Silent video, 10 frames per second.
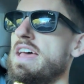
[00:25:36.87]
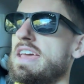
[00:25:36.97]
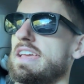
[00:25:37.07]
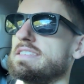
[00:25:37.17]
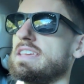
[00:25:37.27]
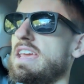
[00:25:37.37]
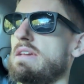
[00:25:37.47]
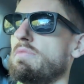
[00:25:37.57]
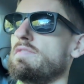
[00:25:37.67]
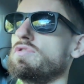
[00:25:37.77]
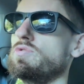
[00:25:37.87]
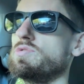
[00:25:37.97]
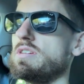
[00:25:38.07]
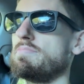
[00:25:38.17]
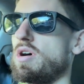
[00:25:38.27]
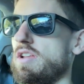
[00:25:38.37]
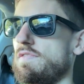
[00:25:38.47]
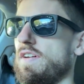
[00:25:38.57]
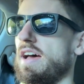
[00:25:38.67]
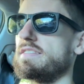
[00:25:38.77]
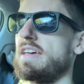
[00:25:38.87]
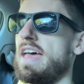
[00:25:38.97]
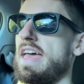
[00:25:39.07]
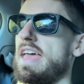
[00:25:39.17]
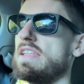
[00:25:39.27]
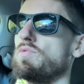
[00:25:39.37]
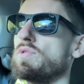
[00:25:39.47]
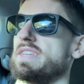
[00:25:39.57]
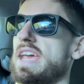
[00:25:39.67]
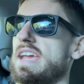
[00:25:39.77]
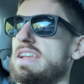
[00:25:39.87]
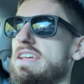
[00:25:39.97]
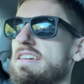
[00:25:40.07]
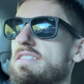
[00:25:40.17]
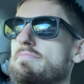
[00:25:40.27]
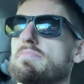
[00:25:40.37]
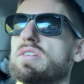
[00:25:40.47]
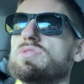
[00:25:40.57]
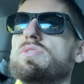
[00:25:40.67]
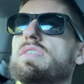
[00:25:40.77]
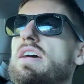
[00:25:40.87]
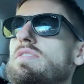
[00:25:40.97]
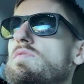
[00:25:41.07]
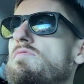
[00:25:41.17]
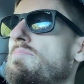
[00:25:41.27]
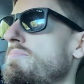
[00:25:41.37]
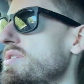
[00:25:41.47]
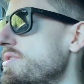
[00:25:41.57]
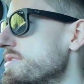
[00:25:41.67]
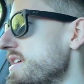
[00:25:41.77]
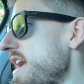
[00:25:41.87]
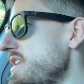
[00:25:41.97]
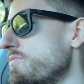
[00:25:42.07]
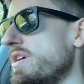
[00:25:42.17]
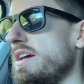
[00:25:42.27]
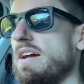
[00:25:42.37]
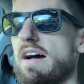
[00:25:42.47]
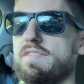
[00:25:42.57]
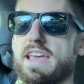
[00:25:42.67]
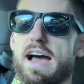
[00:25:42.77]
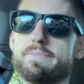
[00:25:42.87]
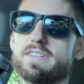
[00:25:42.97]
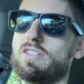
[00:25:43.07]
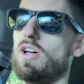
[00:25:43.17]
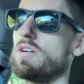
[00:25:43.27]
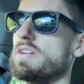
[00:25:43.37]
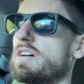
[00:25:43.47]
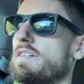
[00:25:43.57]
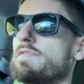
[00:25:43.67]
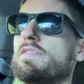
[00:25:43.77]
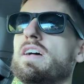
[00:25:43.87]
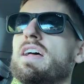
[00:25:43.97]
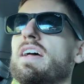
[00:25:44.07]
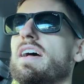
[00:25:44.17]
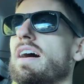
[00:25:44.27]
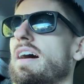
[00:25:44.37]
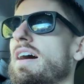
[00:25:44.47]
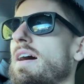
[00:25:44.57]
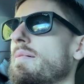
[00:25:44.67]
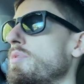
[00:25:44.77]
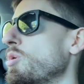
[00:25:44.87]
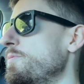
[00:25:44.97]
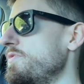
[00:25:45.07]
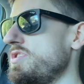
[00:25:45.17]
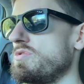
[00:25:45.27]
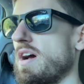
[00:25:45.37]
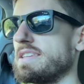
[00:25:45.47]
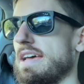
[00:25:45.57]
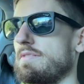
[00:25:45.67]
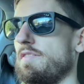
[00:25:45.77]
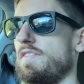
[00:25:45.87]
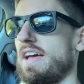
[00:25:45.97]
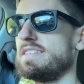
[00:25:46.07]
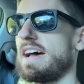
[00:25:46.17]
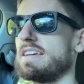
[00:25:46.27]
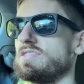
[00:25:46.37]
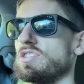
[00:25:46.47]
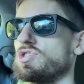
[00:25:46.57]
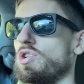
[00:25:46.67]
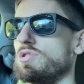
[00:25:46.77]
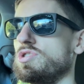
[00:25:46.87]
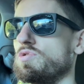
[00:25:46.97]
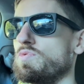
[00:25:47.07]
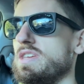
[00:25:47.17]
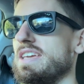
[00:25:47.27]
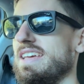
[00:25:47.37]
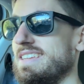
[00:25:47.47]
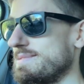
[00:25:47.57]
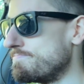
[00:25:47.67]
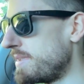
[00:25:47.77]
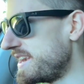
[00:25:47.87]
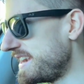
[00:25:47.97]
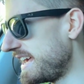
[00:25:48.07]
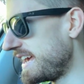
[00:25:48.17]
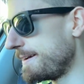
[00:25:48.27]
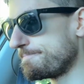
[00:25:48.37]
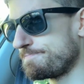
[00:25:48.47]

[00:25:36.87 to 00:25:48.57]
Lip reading: it's a game of losing body fat and retaining the muscle that you've built. Anyway, I've yapped long enough. Hopefully you guys have a fantastic start to your week. It is Monday.